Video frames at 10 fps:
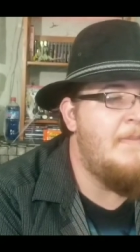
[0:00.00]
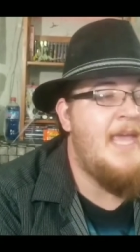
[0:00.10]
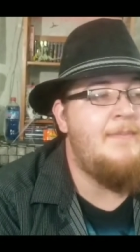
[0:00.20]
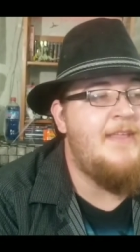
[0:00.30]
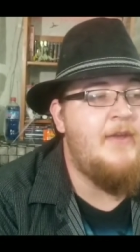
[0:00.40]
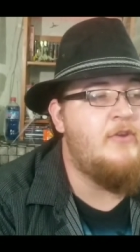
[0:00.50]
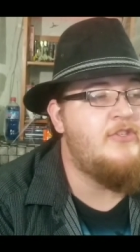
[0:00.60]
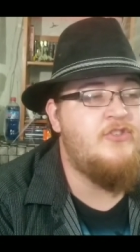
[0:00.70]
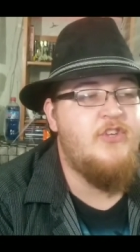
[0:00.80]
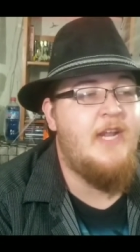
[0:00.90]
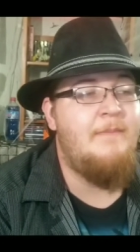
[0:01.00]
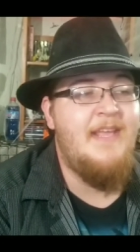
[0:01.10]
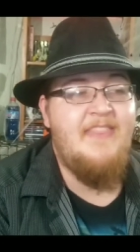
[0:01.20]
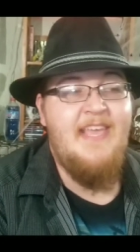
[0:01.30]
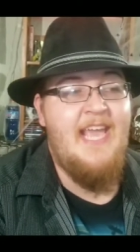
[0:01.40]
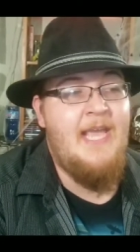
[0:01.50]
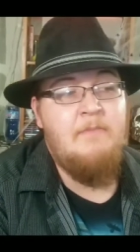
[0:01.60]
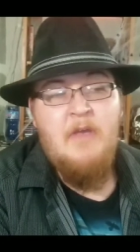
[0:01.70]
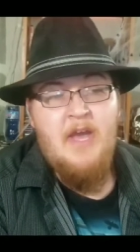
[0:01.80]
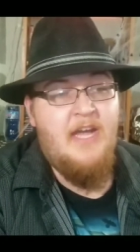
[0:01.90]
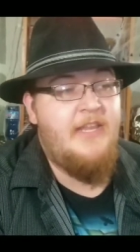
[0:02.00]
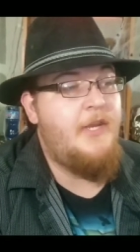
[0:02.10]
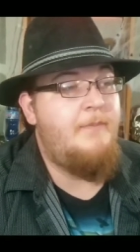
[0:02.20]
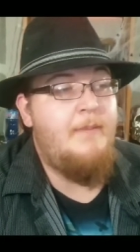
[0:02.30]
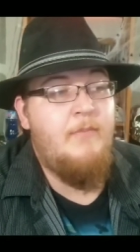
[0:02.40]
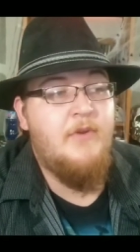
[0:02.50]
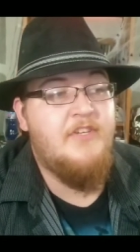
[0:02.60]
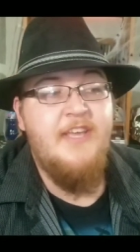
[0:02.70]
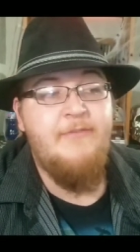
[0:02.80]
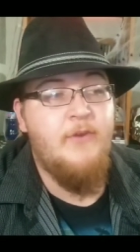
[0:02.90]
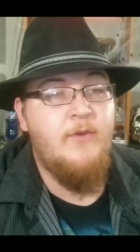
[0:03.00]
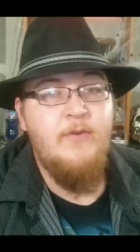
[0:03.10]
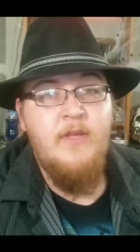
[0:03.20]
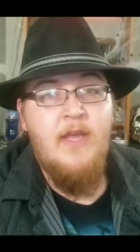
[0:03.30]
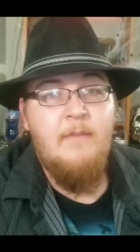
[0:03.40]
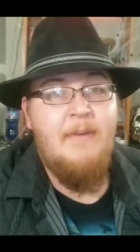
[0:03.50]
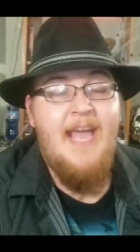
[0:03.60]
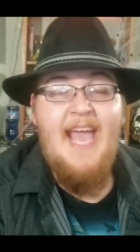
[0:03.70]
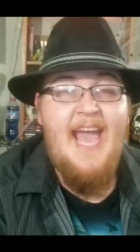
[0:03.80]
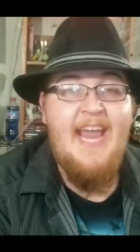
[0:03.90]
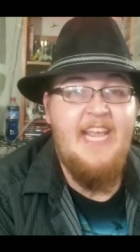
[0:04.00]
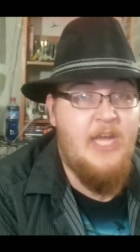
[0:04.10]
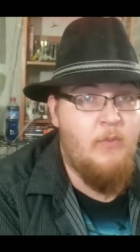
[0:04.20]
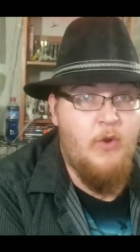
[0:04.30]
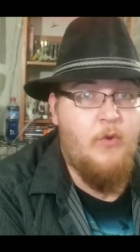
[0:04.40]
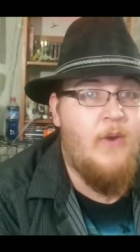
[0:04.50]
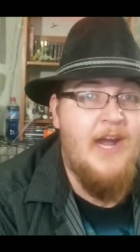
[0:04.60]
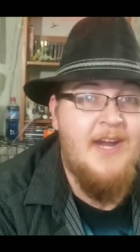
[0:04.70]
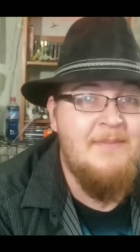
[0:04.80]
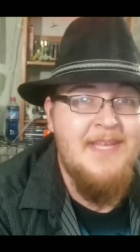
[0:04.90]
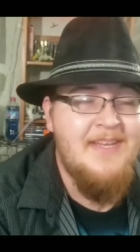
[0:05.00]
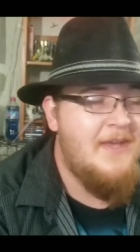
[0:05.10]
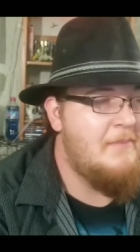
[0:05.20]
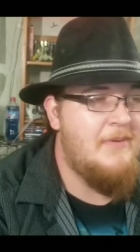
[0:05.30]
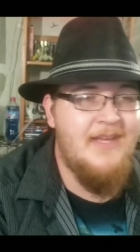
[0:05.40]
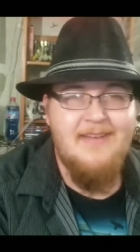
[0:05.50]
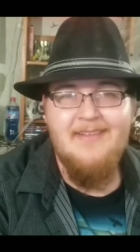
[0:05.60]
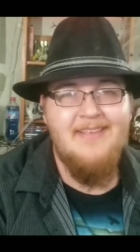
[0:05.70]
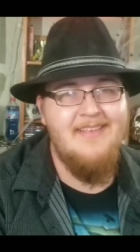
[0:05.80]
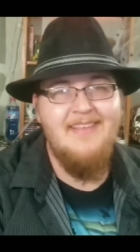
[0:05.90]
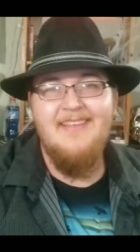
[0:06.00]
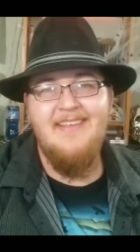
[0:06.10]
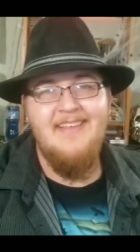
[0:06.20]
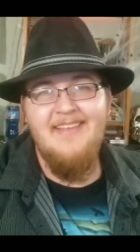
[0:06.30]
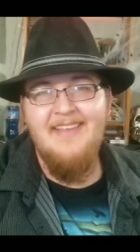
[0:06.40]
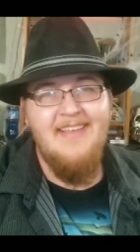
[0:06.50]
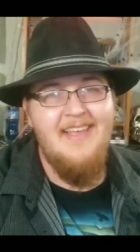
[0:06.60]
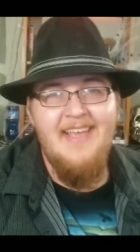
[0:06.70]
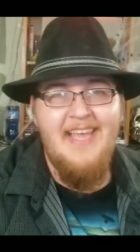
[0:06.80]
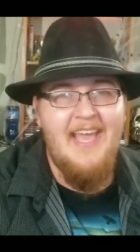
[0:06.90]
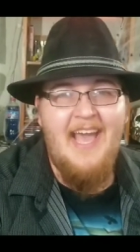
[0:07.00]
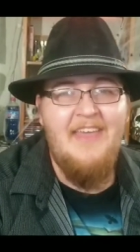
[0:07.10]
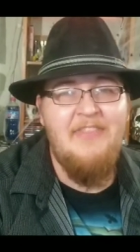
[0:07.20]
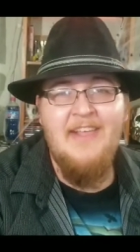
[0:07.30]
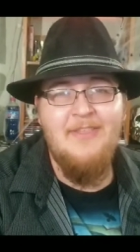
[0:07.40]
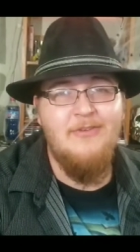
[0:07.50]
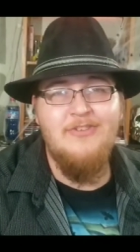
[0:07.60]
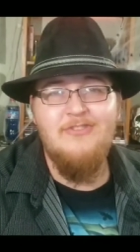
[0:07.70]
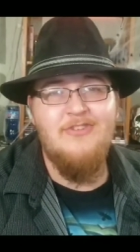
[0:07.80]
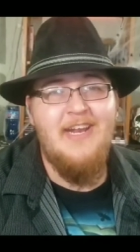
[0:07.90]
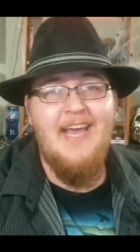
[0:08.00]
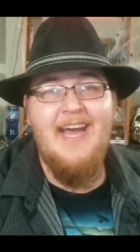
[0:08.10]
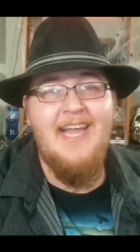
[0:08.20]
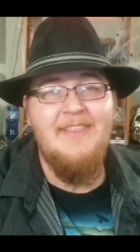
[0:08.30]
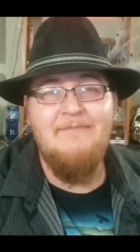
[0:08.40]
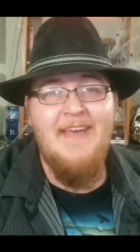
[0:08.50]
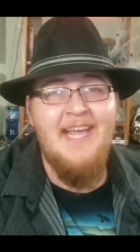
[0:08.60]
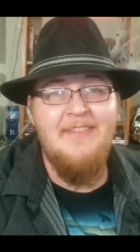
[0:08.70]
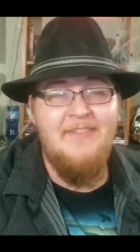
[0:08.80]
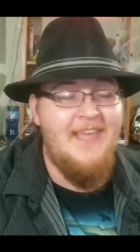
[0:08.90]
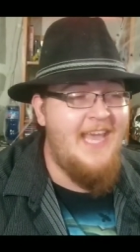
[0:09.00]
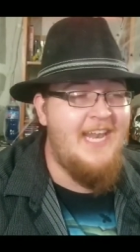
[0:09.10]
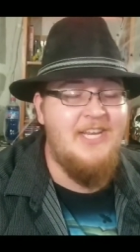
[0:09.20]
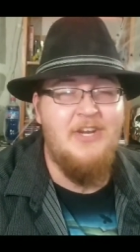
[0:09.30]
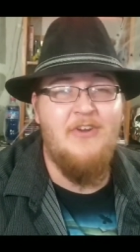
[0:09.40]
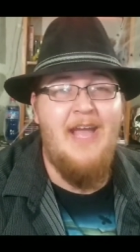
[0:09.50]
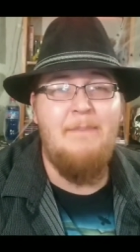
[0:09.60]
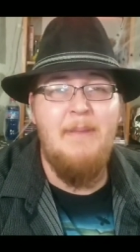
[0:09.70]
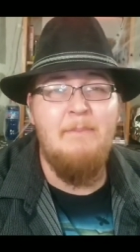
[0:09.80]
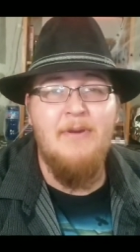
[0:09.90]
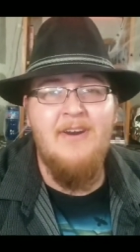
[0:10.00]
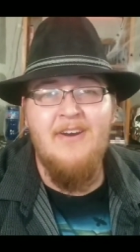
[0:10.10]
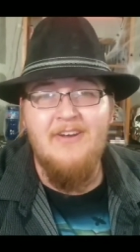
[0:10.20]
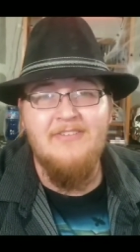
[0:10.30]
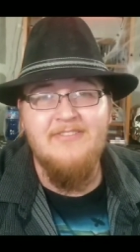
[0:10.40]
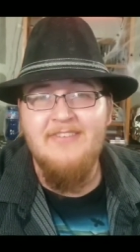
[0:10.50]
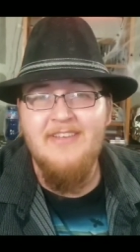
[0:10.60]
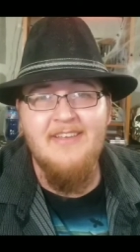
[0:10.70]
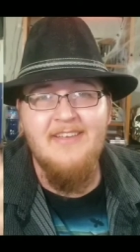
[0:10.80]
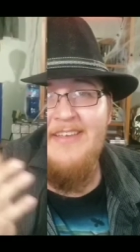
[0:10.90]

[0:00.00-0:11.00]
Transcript: Maybe they were just trying to make the game a little bit more difficult by adding a requirement, but I think they're just trying to hide the fact that they had a crappy boss.